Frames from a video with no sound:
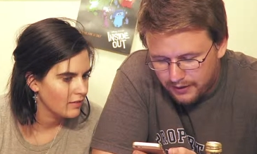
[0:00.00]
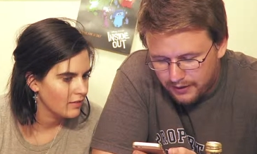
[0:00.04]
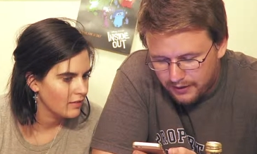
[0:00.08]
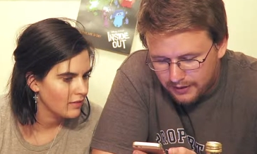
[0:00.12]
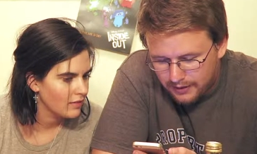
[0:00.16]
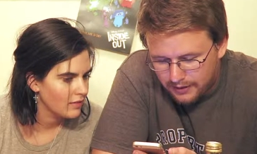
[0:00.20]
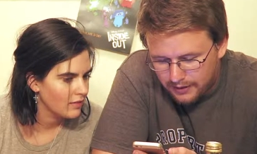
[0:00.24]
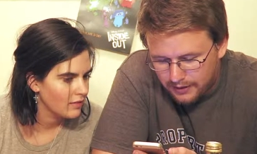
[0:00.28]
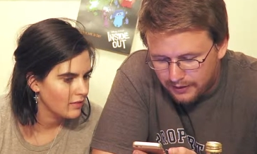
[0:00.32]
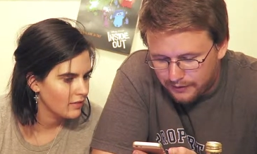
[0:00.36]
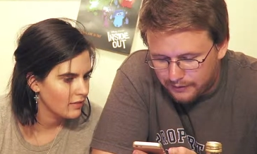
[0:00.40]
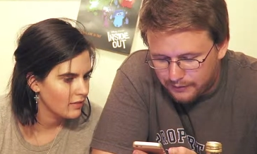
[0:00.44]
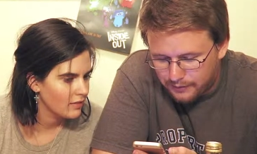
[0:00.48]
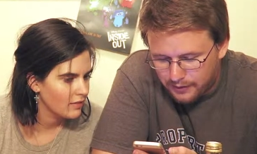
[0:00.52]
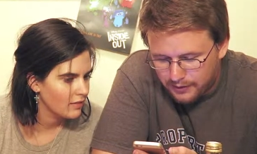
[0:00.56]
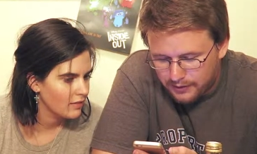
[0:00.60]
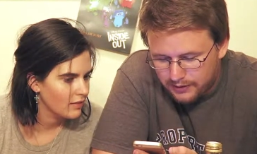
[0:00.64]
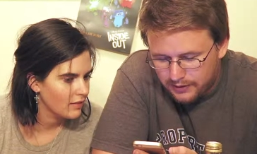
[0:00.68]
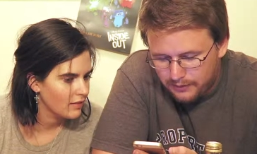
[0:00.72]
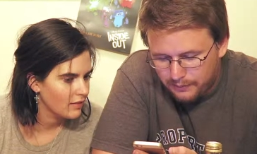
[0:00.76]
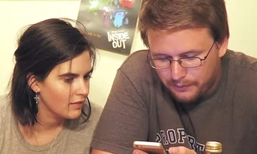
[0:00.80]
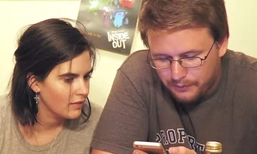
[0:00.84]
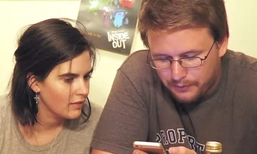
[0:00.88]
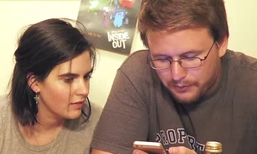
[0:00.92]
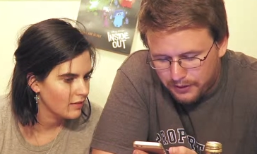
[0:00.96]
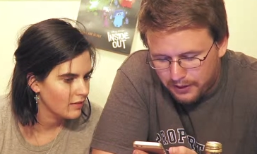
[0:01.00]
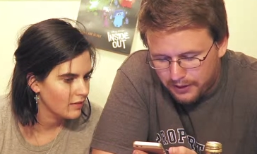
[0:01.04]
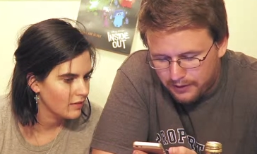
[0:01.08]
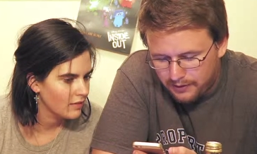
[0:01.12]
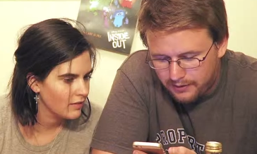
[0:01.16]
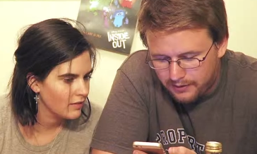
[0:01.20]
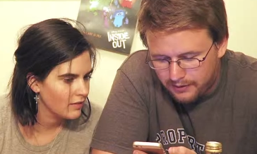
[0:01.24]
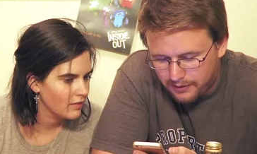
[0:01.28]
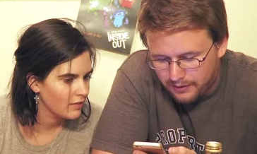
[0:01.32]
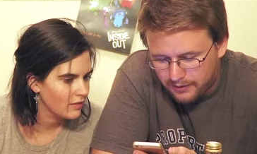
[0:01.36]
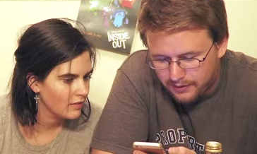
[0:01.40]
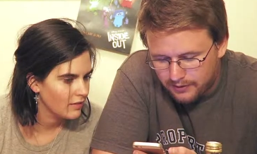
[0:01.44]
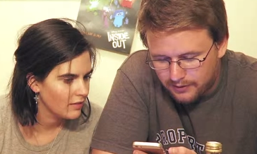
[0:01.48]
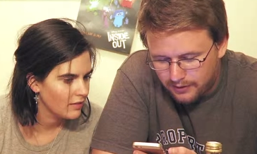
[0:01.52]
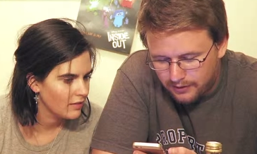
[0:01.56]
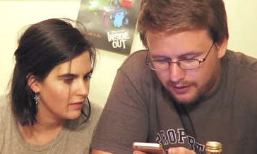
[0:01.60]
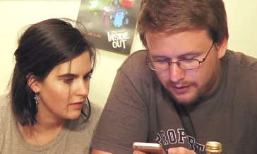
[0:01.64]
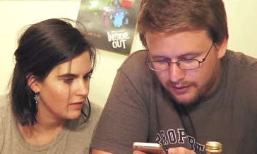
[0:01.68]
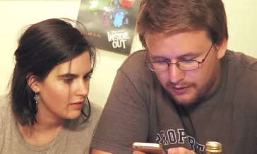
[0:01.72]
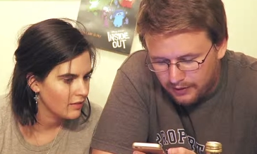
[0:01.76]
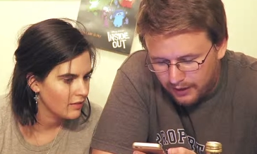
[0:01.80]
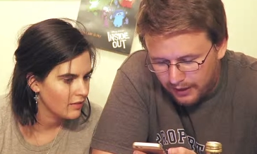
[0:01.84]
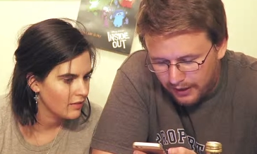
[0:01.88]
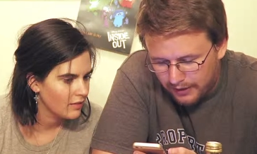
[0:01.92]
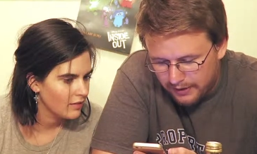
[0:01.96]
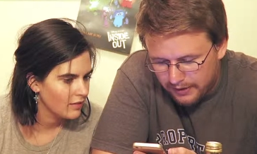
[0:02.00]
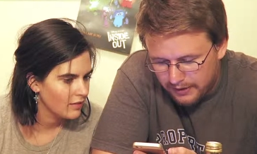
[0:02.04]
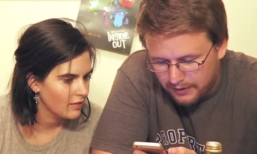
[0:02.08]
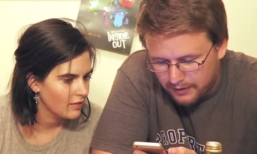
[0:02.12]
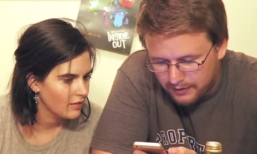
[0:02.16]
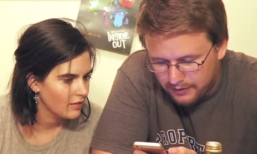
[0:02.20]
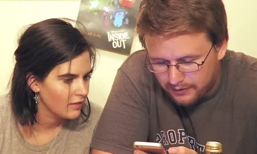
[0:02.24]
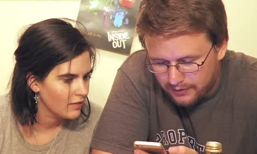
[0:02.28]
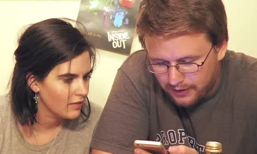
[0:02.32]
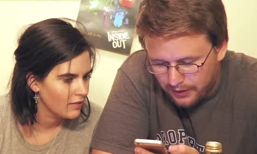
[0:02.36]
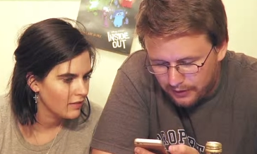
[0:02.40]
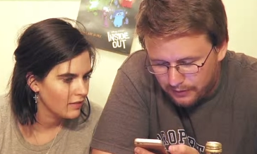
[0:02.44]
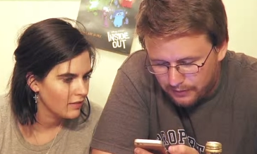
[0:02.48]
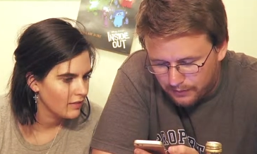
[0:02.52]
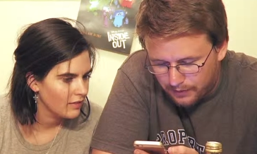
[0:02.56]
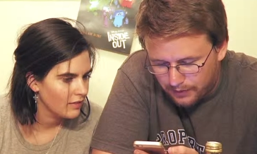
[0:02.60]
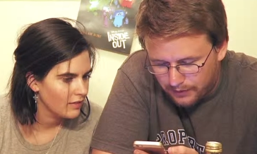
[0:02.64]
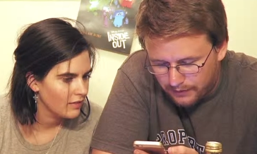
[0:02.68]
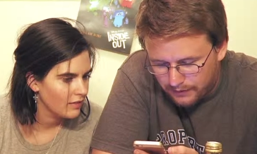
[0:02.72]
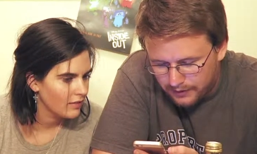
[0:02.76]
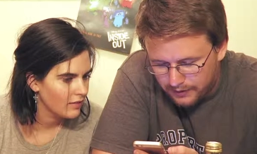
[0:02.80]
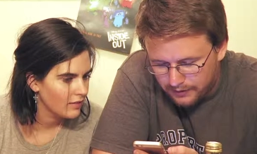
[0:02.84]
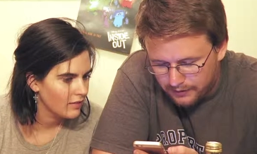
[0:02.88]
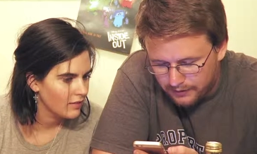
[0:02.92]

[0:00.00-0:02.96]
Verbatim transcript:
Speaker 1: talking, I worked up quite a thirst. I think I'll take one of